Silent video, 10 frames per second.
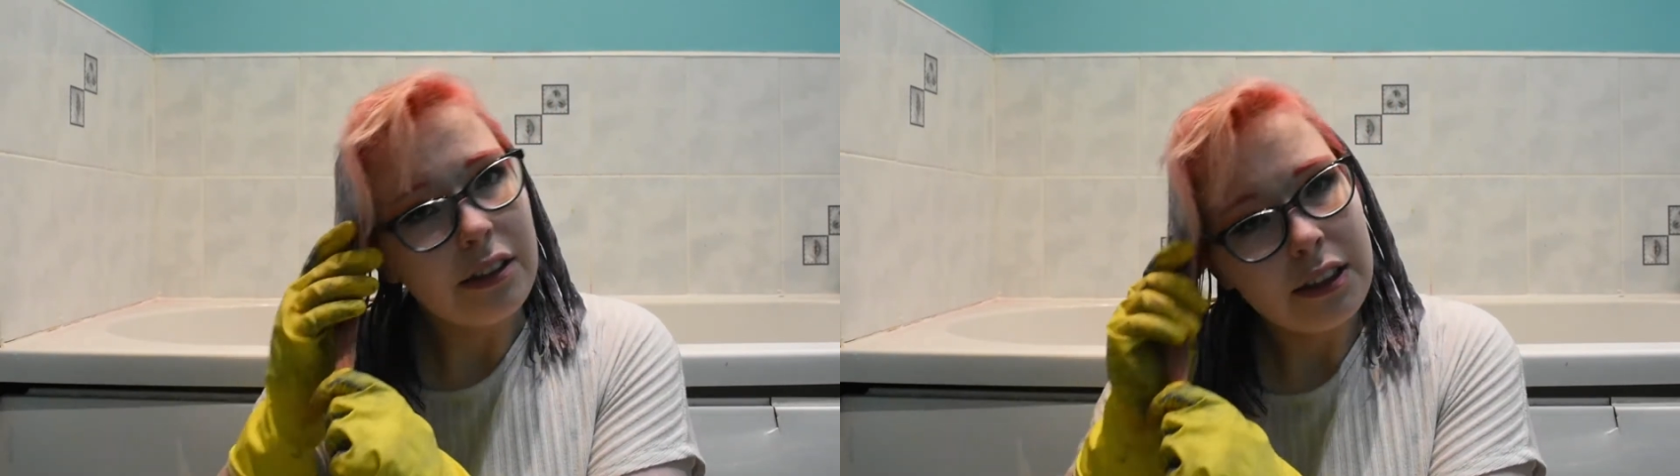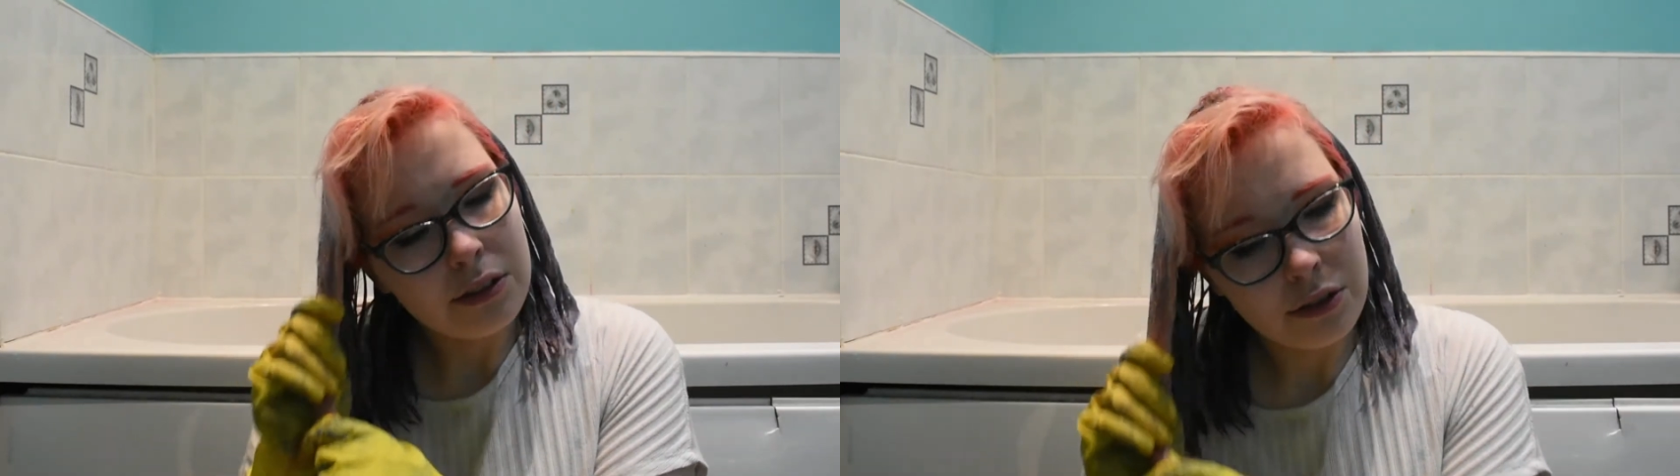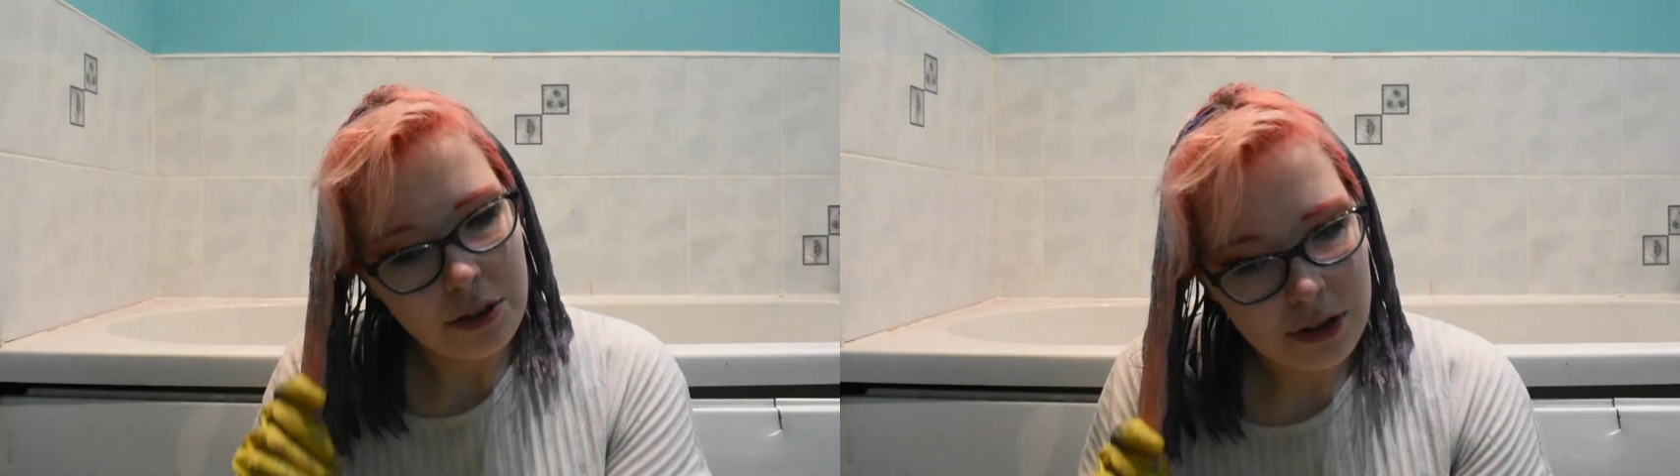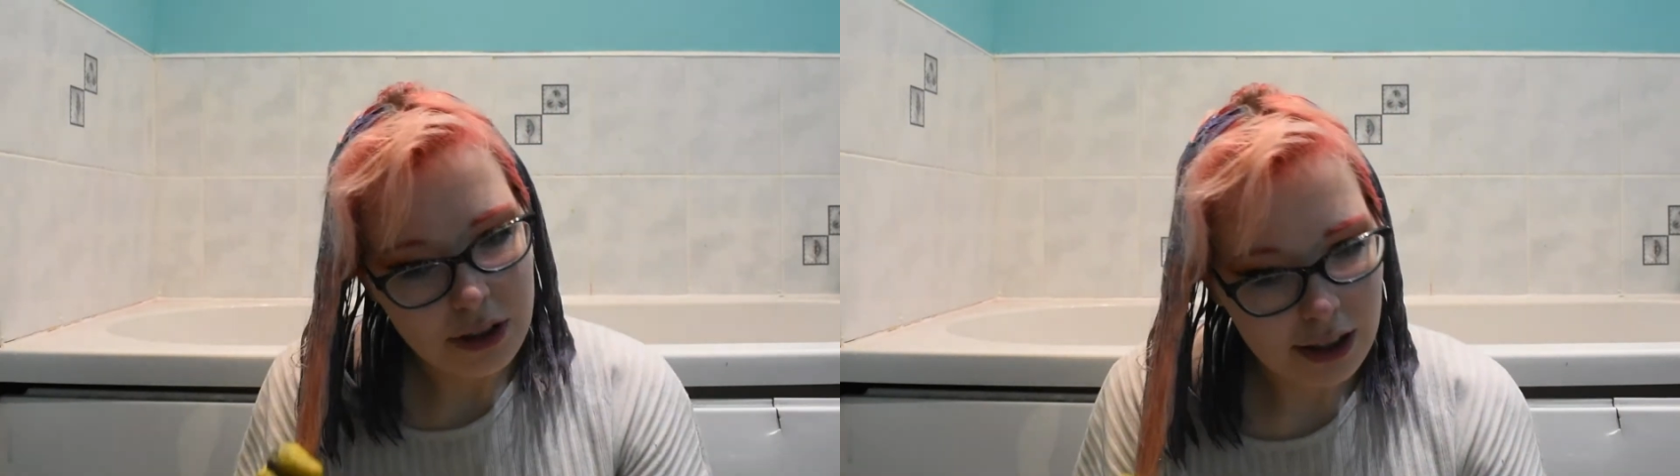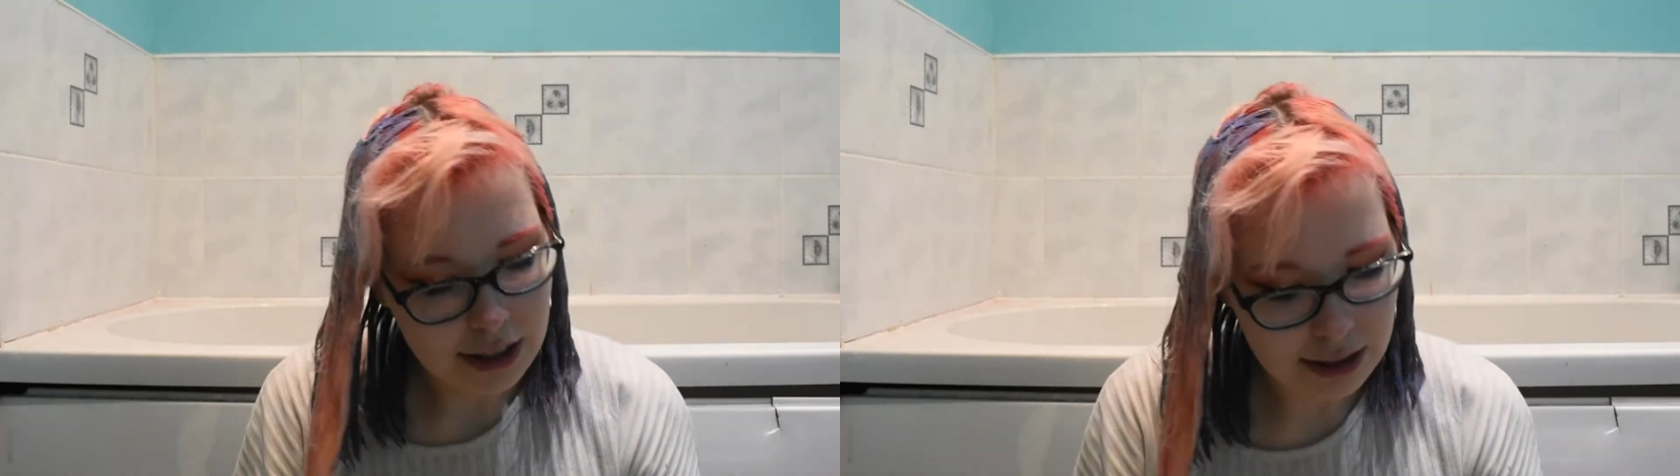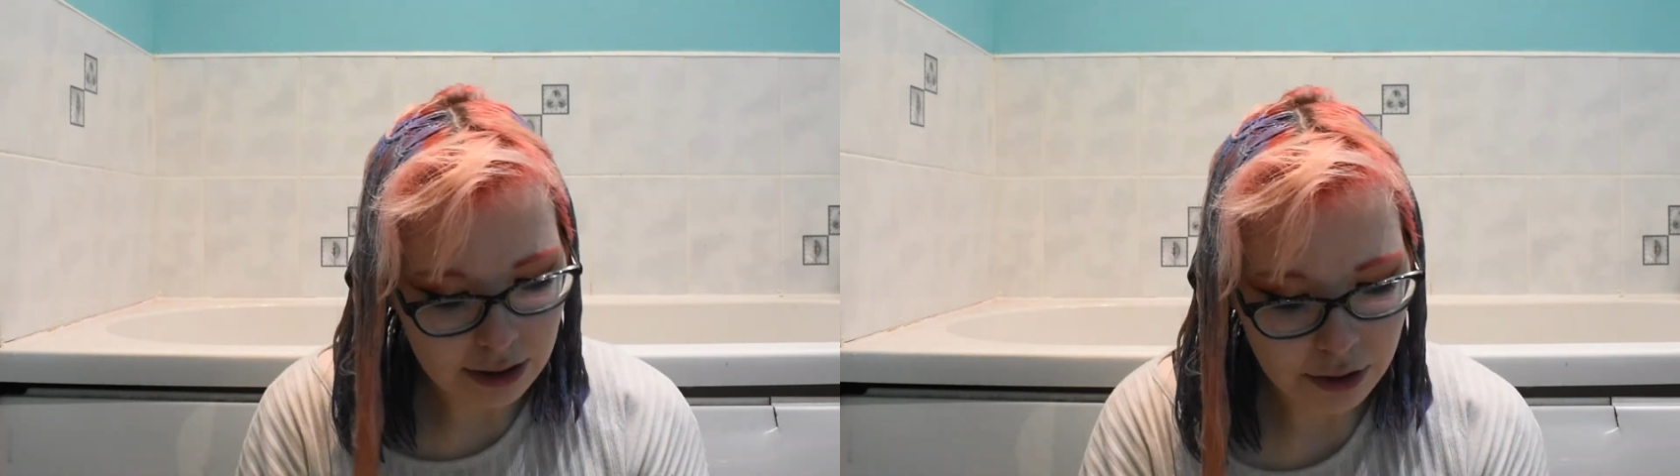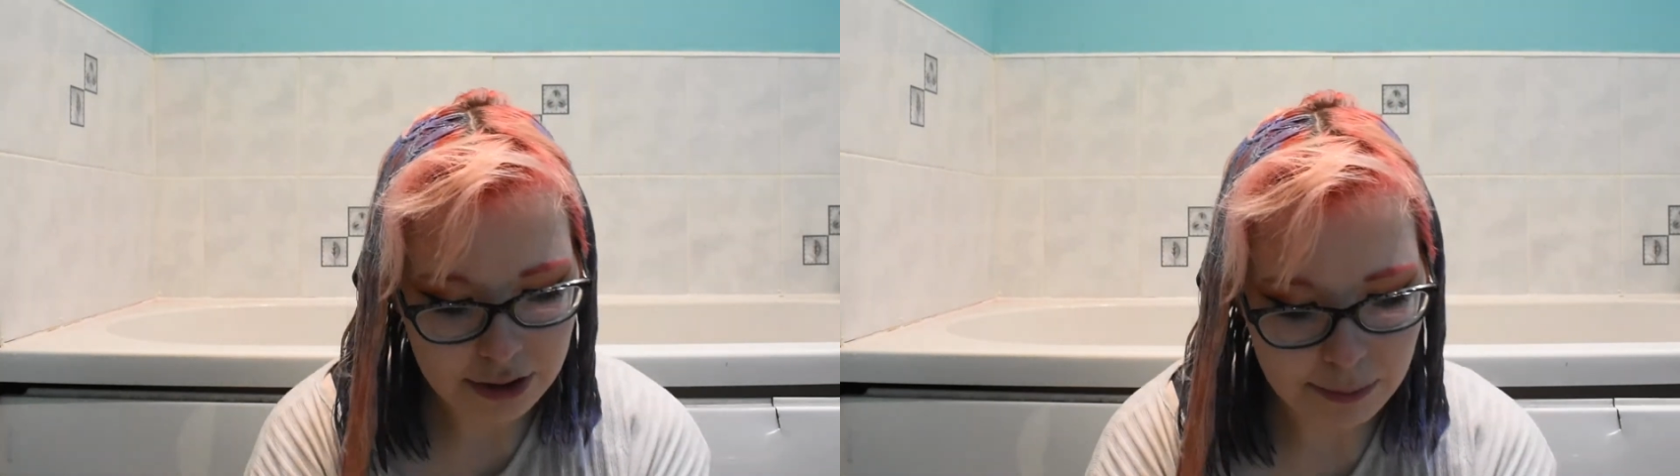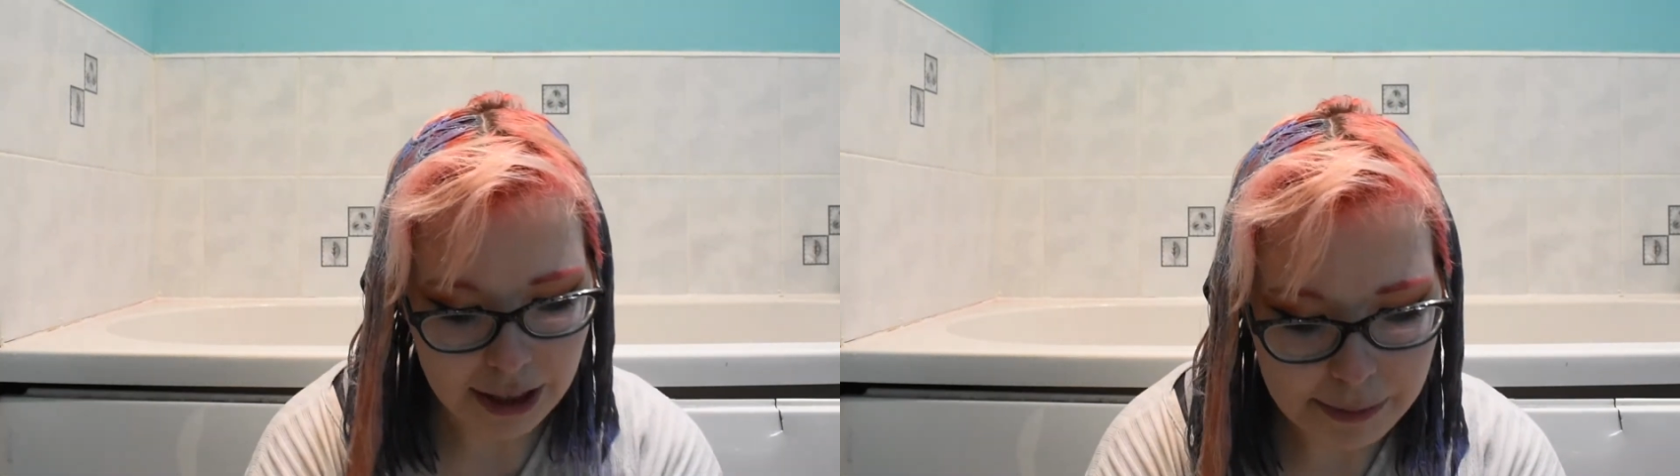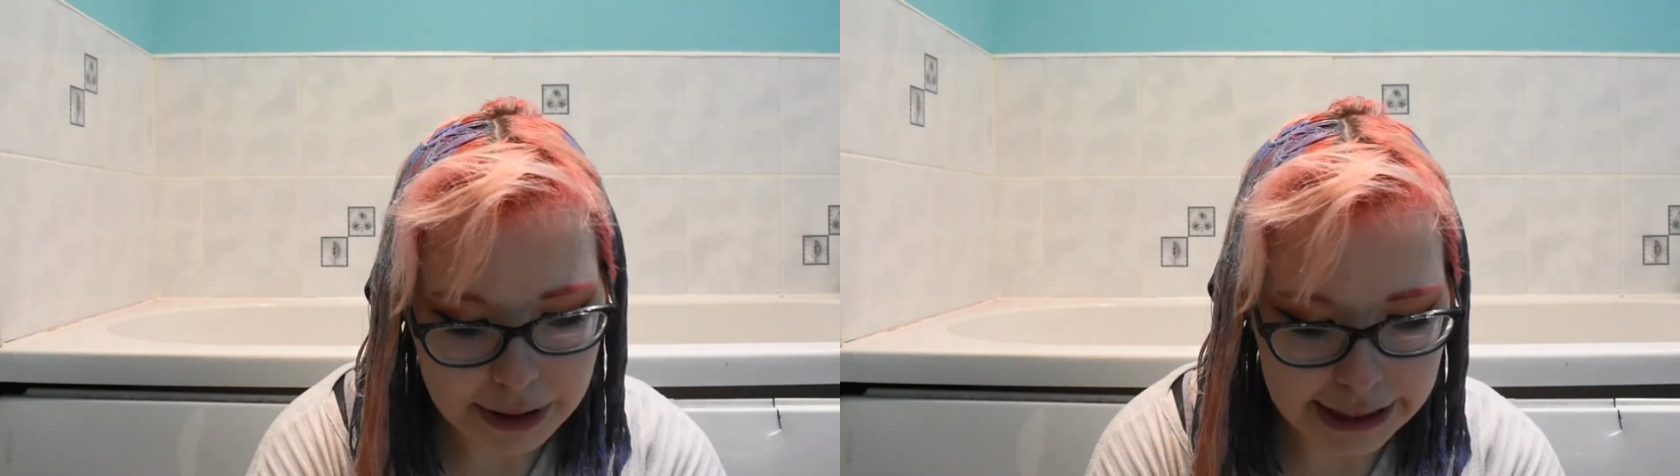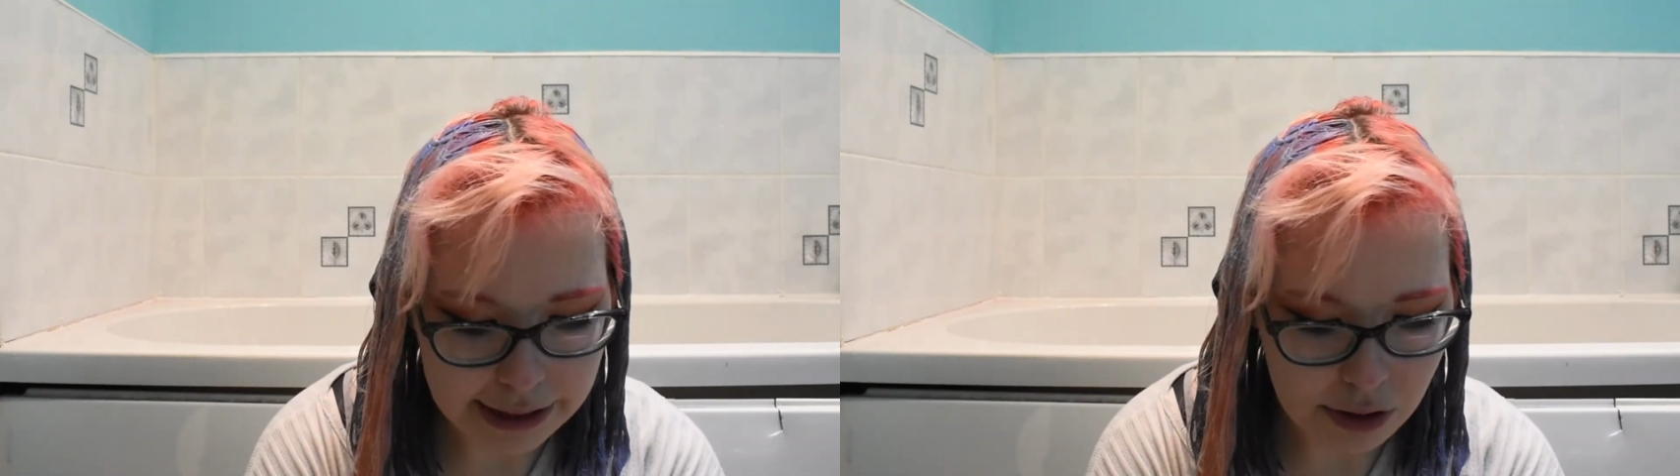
You know, you start losing memories,